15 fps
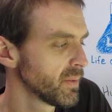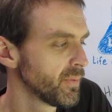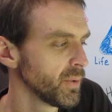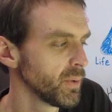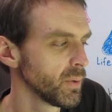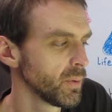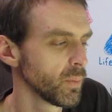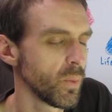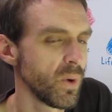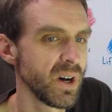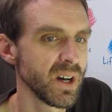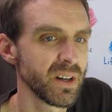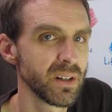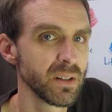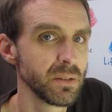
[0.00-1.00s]
food and
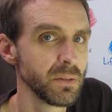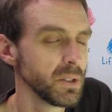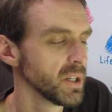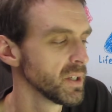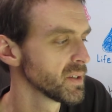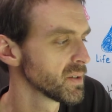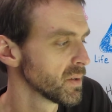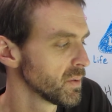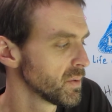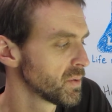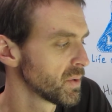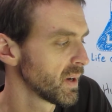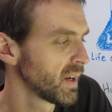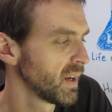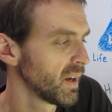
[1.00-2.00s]
water so
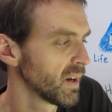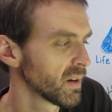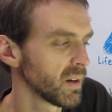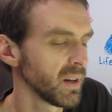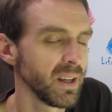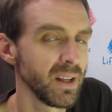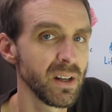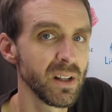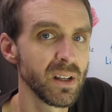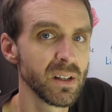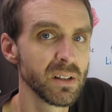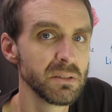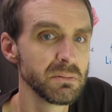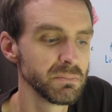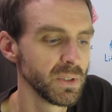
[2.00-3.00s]
drinking or
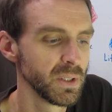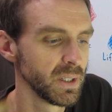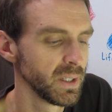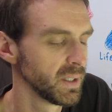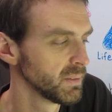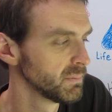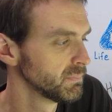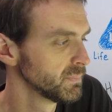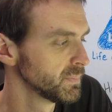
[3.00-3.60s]
eating uh,